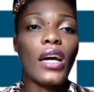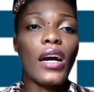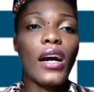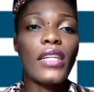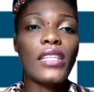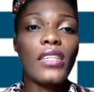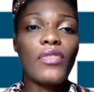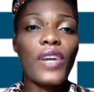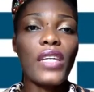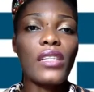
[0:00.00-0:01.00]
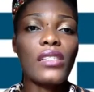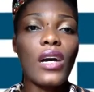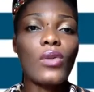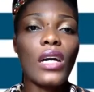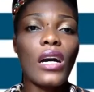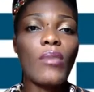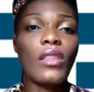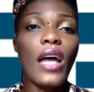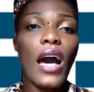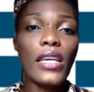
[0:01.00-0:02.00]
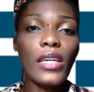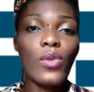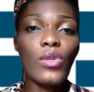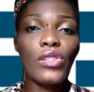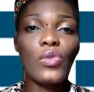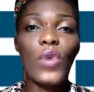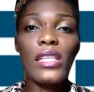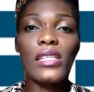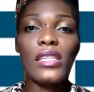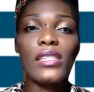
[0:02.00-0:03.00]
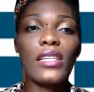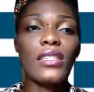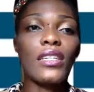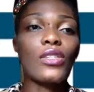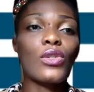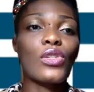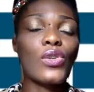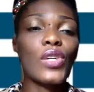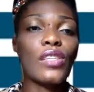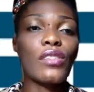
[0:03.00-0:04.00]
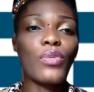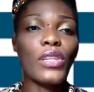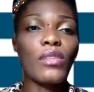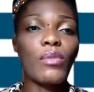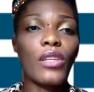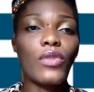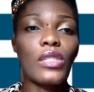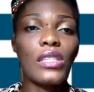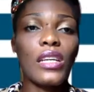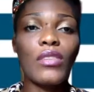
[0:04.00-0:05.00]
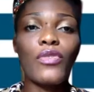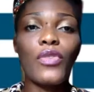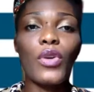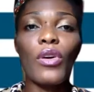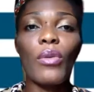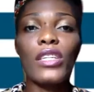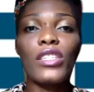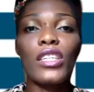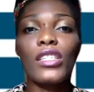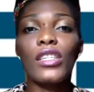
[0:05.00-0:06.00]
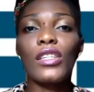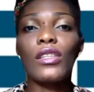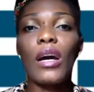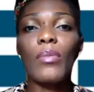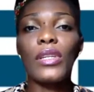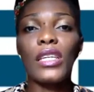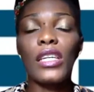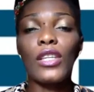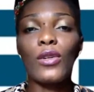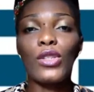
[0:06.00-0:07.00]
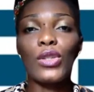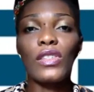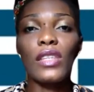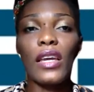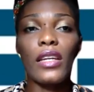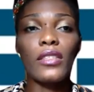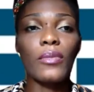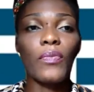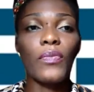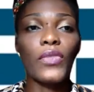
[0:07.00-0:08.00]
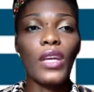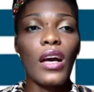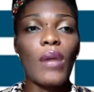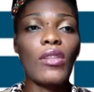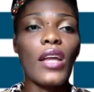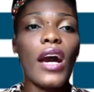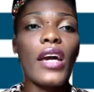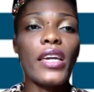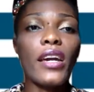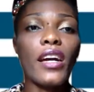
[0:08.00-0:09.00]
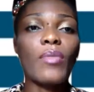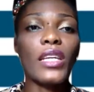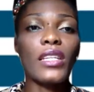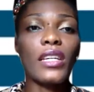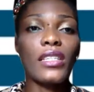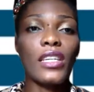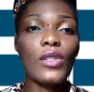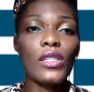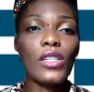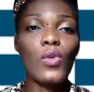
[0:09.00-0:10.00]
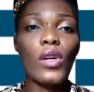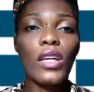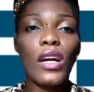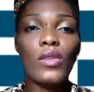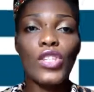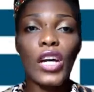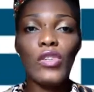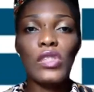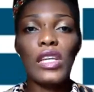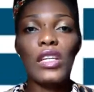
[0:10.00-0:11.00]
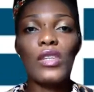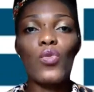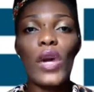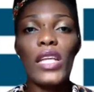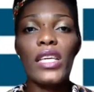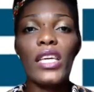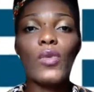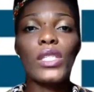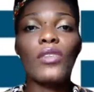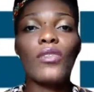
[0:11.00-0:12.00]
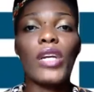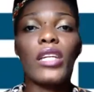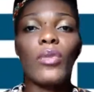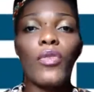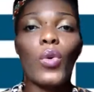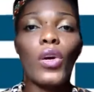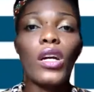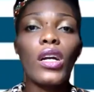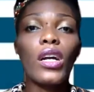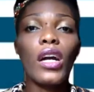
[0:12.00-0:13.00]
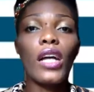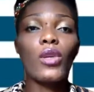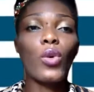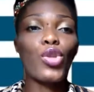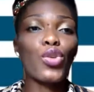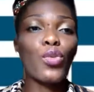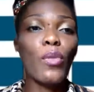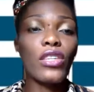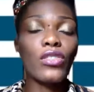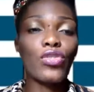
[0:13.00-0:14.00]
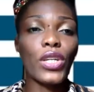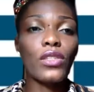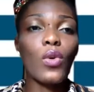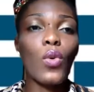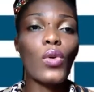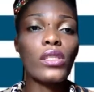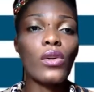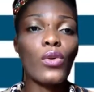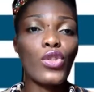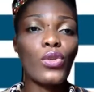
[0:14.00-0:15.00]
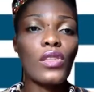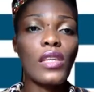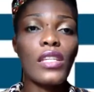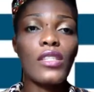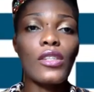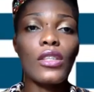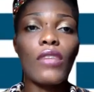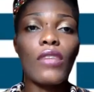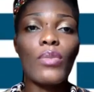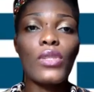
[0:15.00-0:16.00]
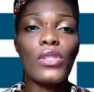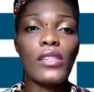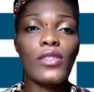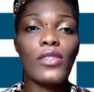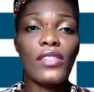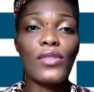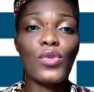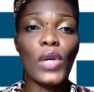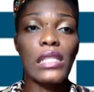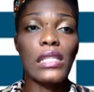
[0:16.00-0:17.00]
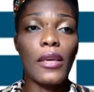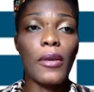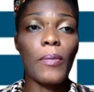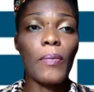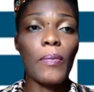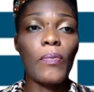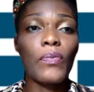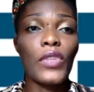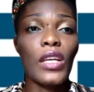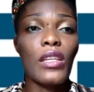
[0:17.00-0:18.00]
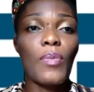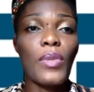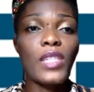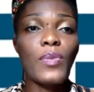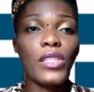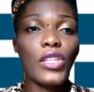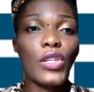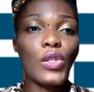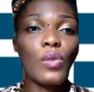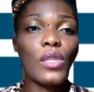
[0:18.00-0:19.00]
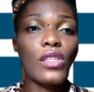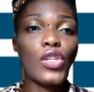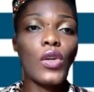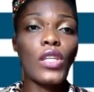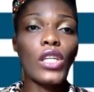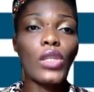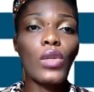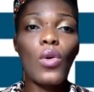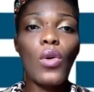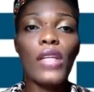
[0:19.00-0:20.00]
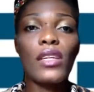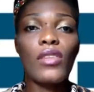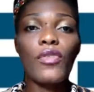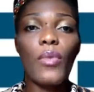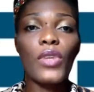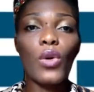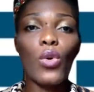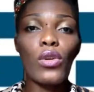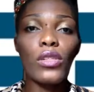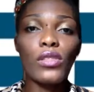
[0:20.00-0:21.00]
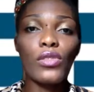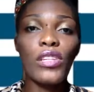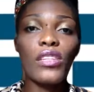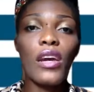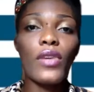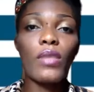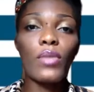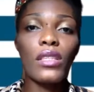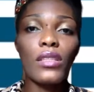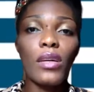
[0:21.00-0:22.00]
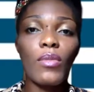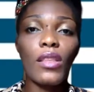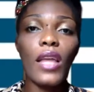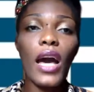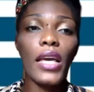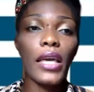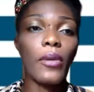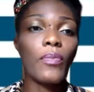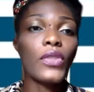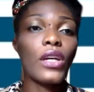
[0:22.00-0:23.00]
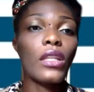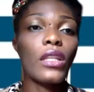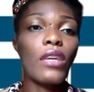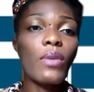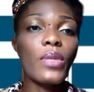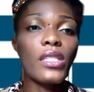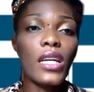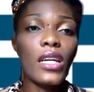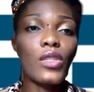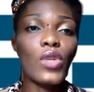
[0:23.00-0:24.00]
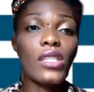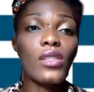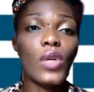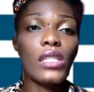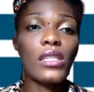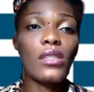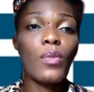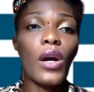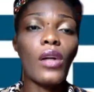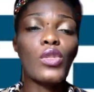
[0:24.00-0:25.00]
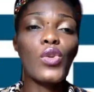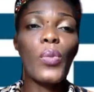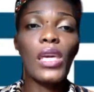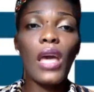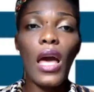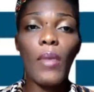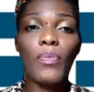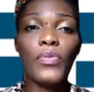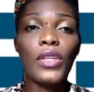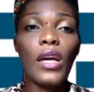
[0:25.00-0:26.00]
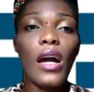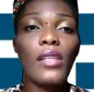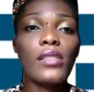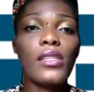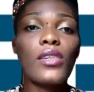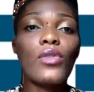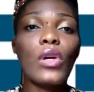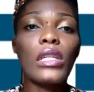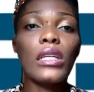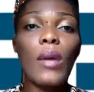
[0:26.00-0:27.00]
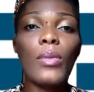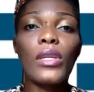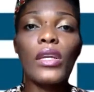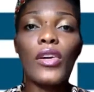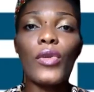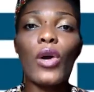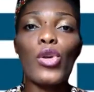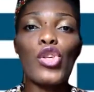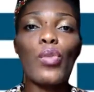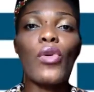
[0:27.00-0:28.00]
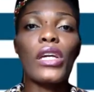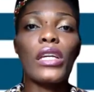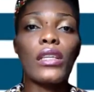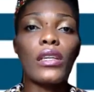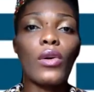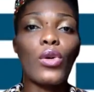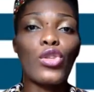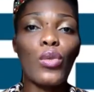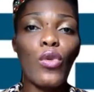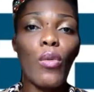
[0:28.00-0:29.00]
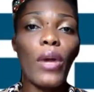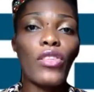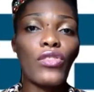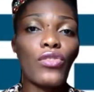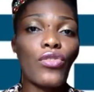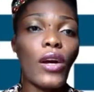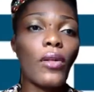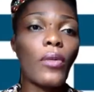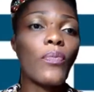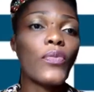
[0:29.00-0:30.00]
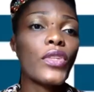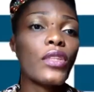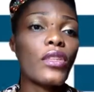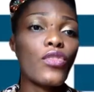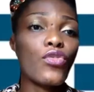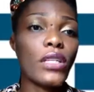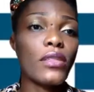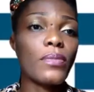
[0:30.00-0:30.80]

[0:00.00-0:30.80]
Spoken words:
identified as Dauda Abdullahi, was on Wednesday sentenced to 2 years imprisonment for stealing from a machine tool company in Osun State. Abdullahi had pleaded guilty to 1-count charge of stealing when he was arraigned before an Osogbo Magistrates Court, Osun State, November 6, 2020. The police prosecutor, Mr. John Idoko, had informed the court during the arraignment that Abdullahi, on November 2, 2020, at about 2 p.m., at Steel Rolling Company area, Osogbo, in the Osogbo Magistral District,